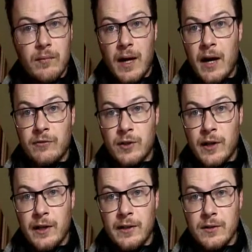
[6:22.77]
after
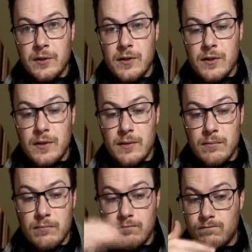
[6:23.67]
8 inches
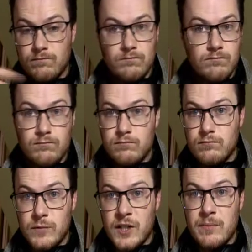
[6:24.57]

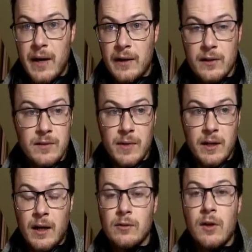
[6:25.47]
doesn't matter
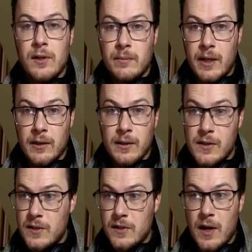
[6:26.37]
how long your barrel
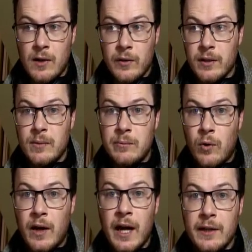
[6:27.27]
is, it's not going to be
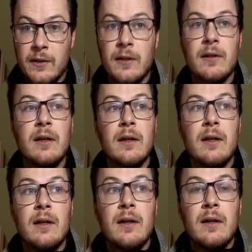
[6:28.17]
more accurate,
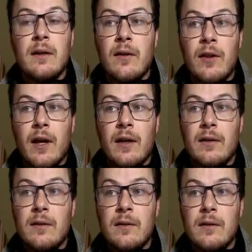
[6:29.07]

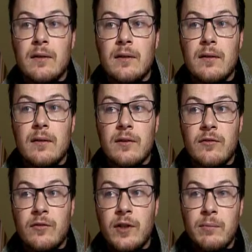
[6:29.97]
then the
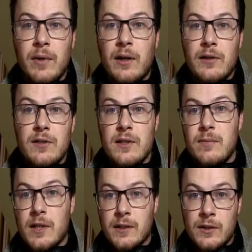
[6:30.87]
Freak barrel
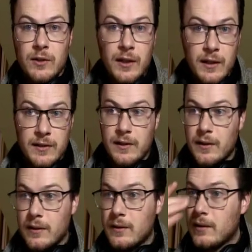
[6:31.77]
seems like a good
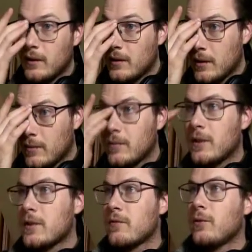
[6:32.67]
idea.
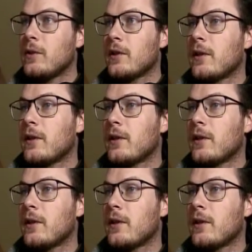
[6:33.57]
Because if we look